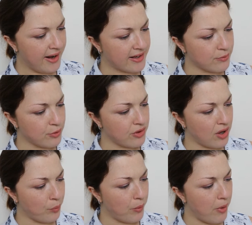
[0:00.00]
next month
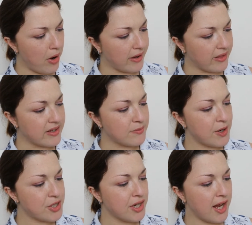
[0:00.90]
and we're marking this
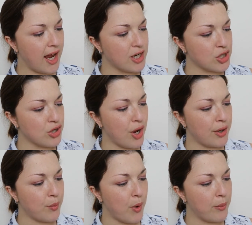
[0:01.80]
special occasion the
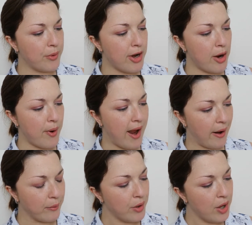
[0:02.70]
only way we know
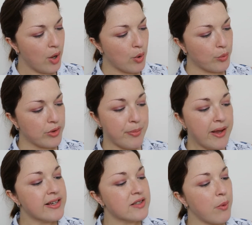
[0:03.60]
how, with
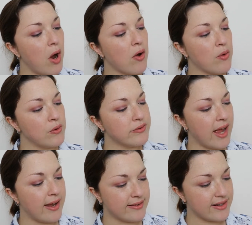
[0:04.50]
pink sparkles
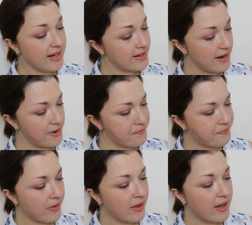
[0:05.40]
and glitter.
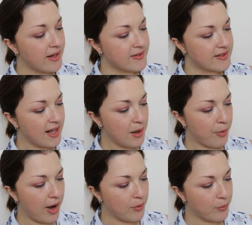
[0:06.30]
To
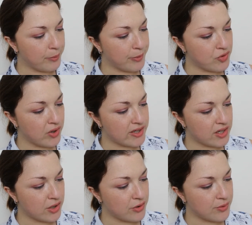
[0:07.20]
celebrate, we'll be
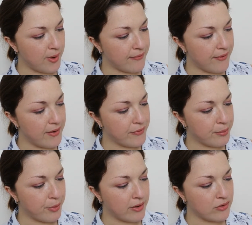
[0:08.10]
treating you to our
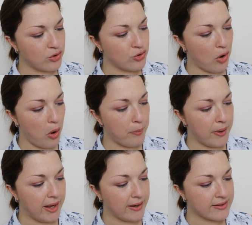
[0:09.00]
favourite brands and top
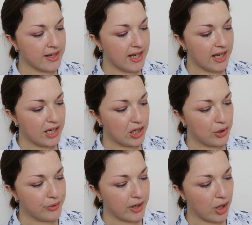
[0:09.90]
picks,
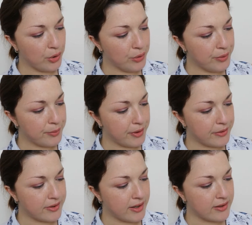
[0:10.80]
including a Huda
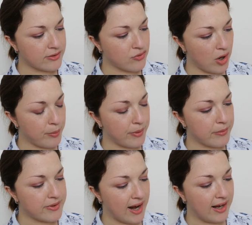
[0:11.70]
Beauty strobing
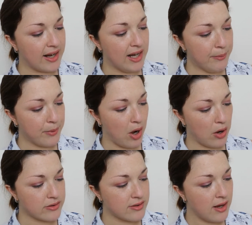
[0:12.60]
metallic lip
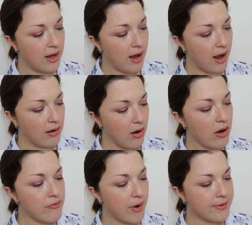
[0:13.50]
gloss. A
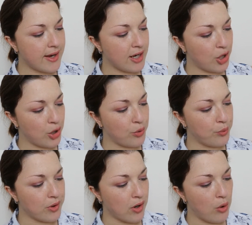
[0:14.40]
light rosé hue
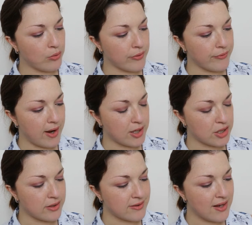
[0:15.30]
with gold
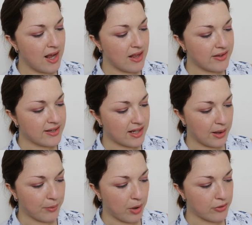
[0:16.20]
reflections, this
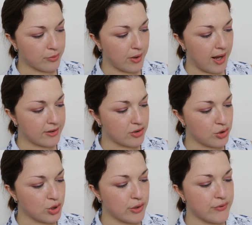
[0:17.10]
lip gloss will add a
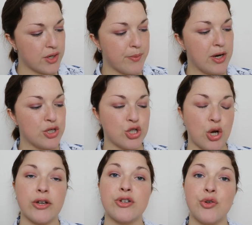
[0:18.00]
touch of shimmer and
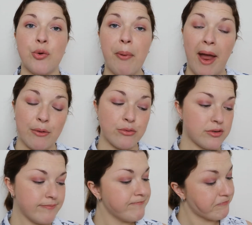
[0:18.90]
shine to your
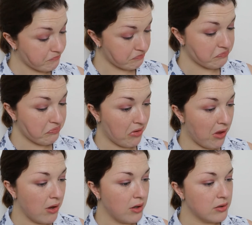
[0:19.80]
pout.
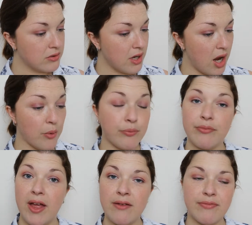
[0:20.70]
So
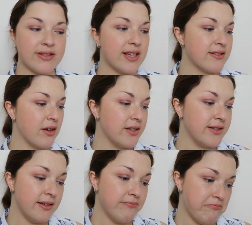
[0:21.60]
there, that's
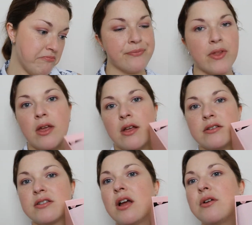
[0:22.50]
exciting.
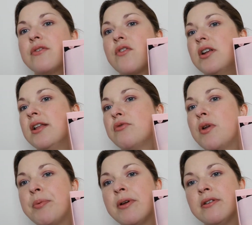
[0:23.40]
So you've got a little
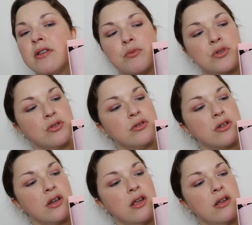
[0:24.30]
ribbon that we're just
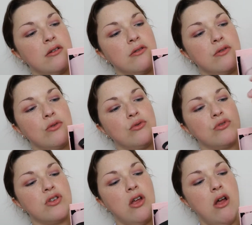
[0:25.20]
going to
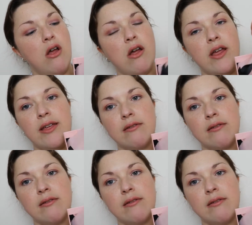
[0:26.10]
untie